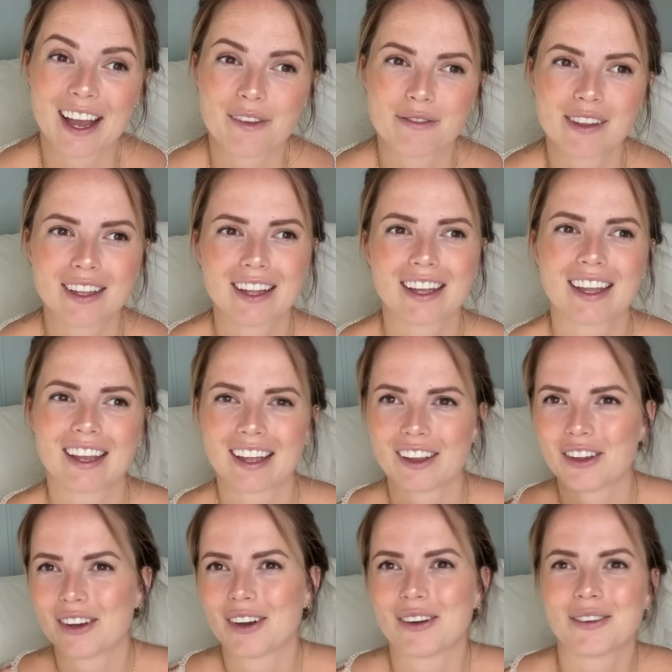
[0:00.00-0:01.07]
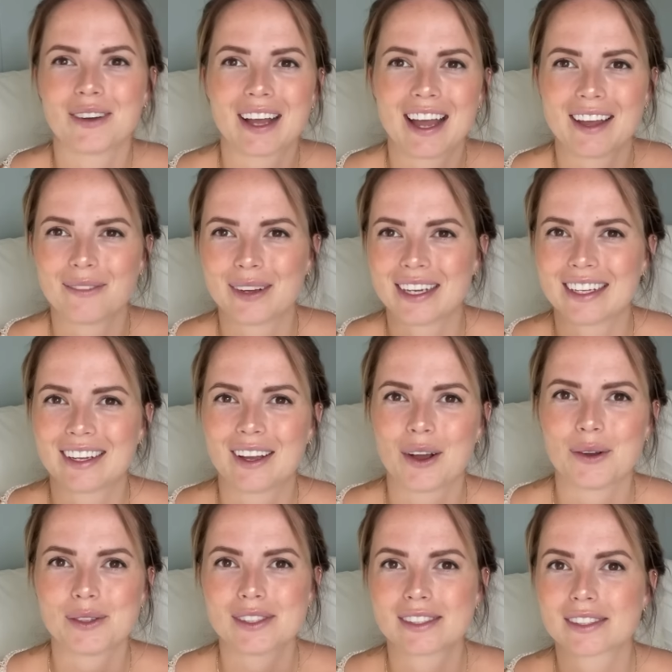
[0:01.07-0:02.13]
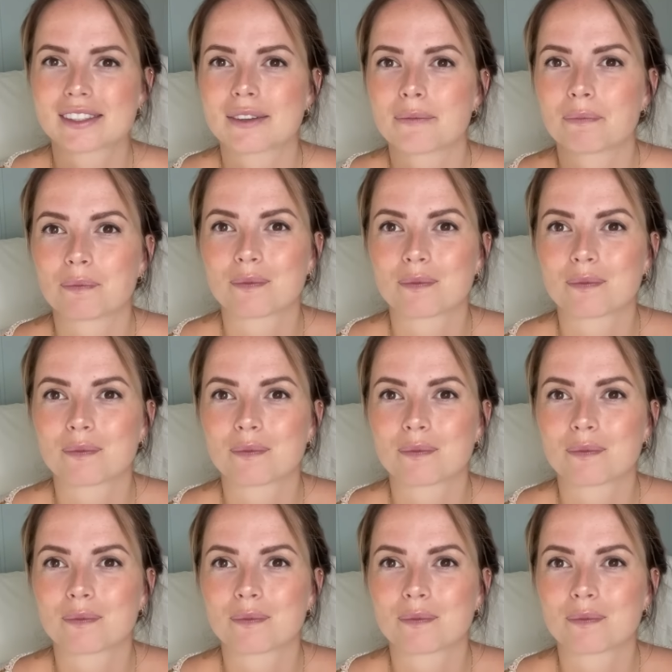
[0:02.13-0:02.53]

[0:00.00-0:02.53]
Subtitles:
I feel like, you know, when it goes